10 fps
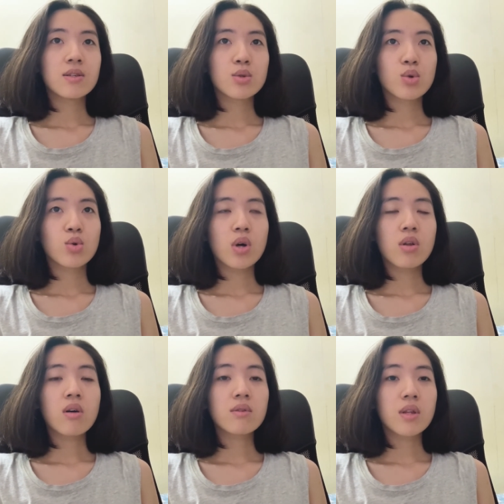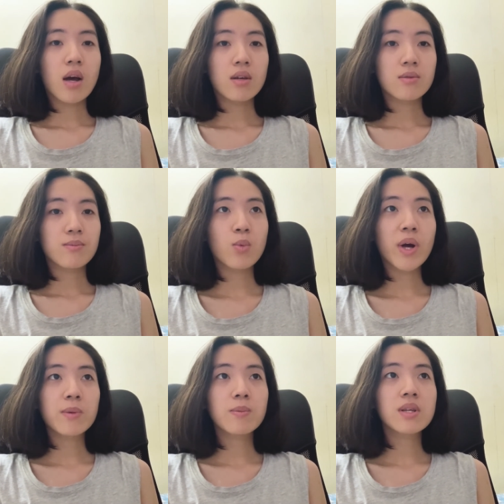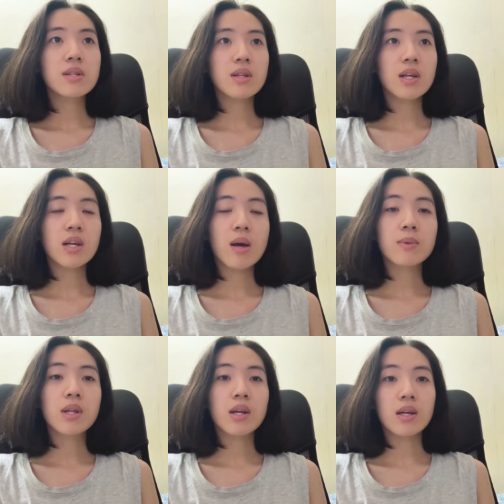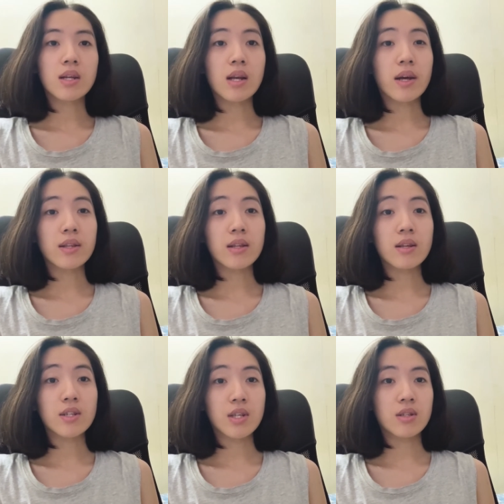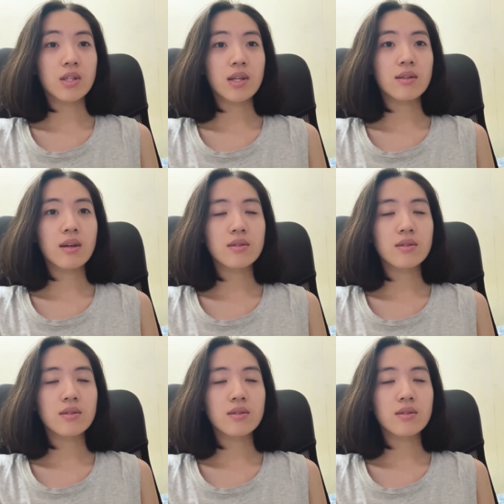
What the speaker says: So, along with that, White Musk na ginagamit talaga nila, I think they're changing it na.